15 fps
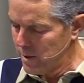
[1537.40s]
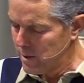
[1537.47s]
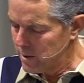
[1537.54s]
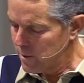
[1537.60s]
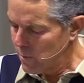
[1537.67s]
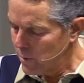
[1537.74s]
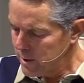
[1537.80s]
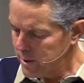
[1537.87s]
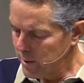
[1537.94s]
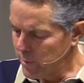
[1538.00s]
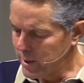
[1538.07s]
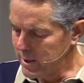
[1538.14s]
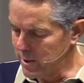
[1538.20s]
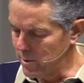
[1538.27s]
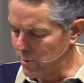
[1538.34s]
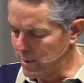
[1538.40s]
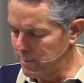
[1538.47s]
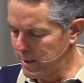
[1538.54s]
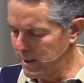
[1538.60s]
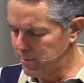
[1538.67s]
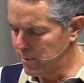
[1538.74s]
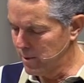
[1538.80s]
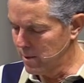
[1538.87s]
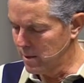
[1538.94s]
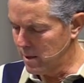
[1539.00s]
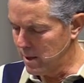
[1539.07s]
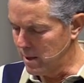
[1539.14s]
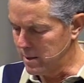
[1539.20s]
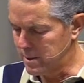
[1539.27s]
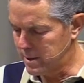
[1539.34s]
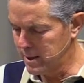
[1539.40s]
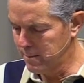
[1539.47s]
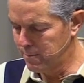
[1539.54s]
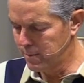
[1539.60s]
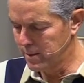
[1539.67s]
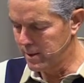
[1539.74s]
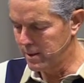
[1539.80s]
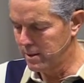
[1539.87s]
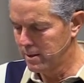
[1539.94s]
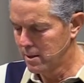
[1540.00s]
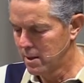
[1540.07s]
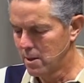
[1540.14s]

So what should we do when people are simply